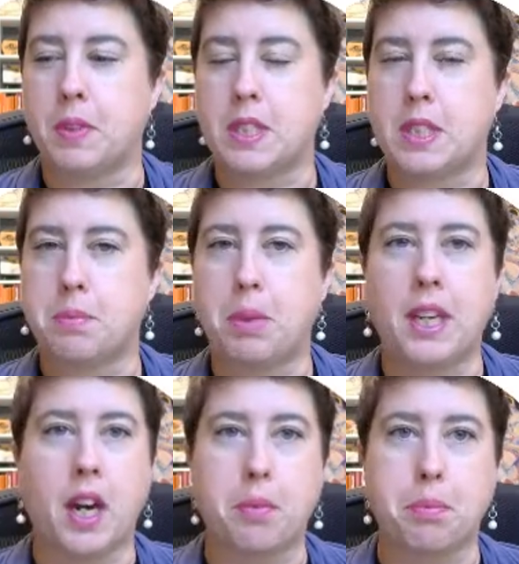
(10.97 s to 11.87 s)

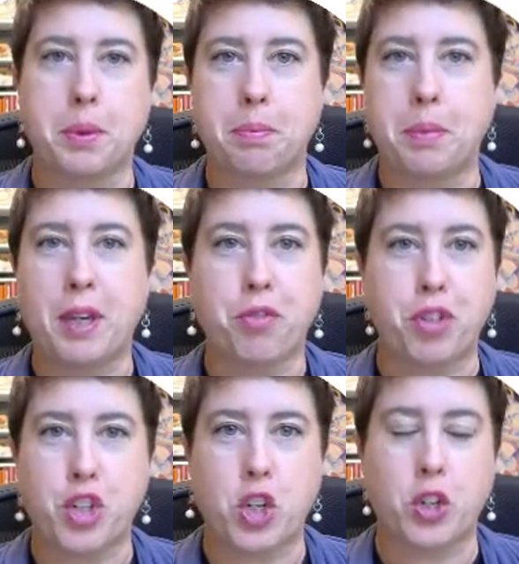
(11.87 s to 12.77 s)
speed up, be
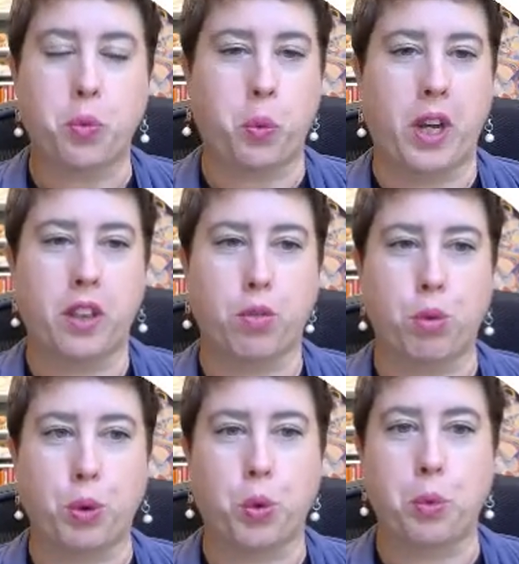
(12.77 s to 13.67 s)
efficient with
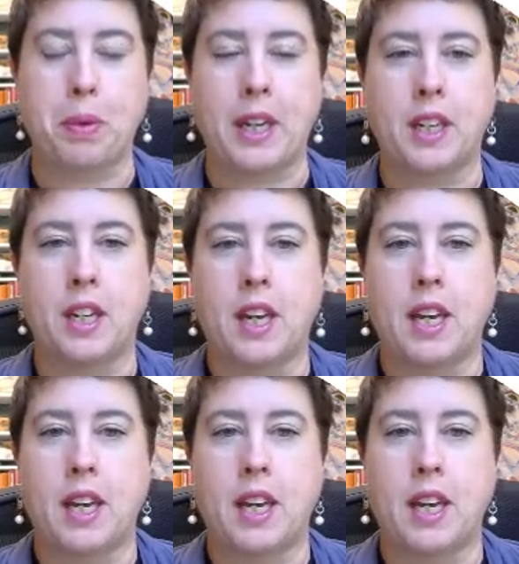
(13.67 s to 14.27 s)
recruitment,